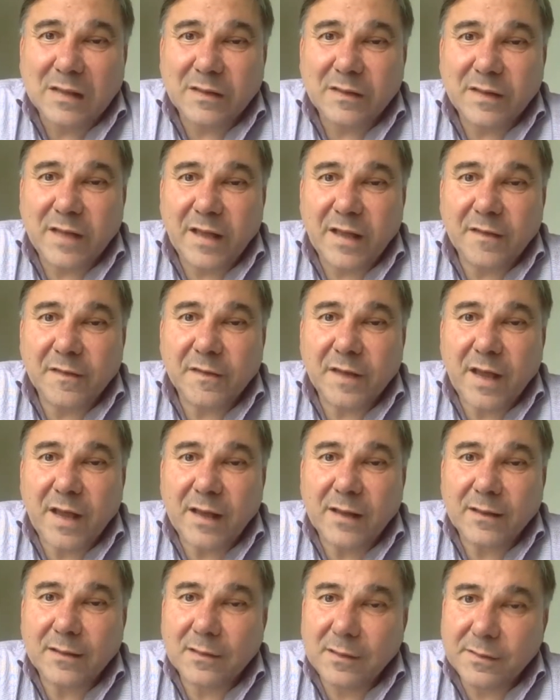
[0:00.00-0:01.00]
They
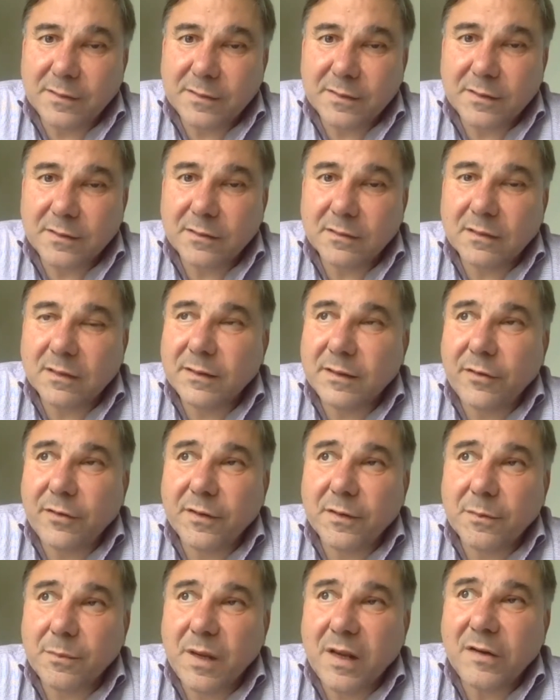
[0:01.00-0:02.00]
said, listen, there
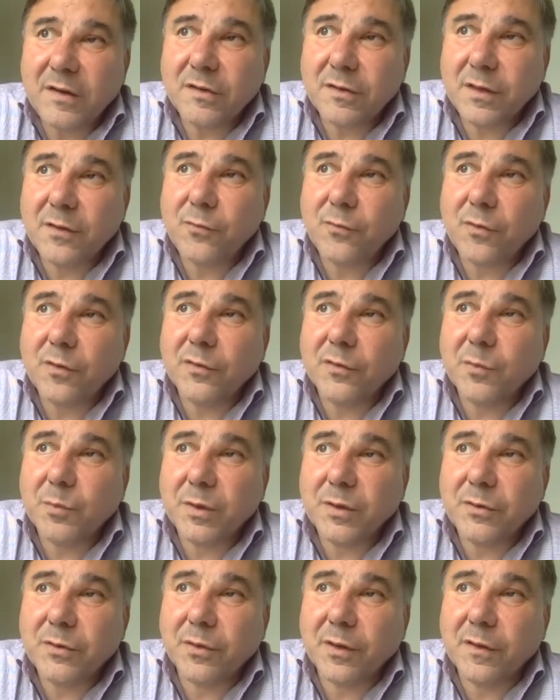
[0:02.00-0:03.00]
is a major difference
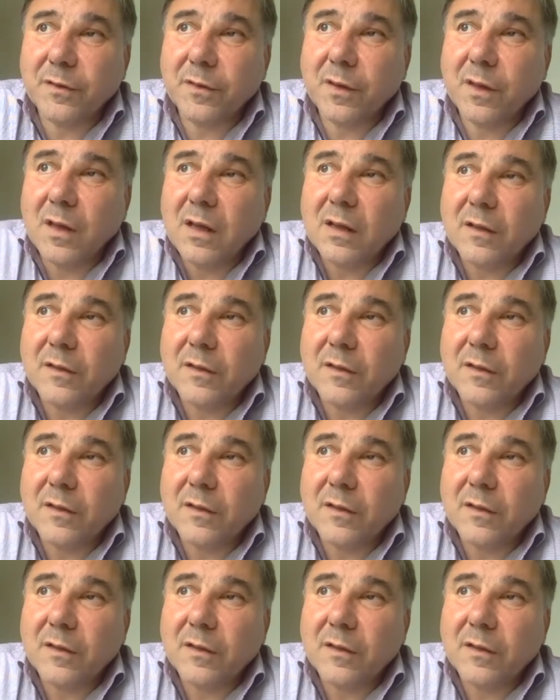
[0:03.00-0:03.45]
between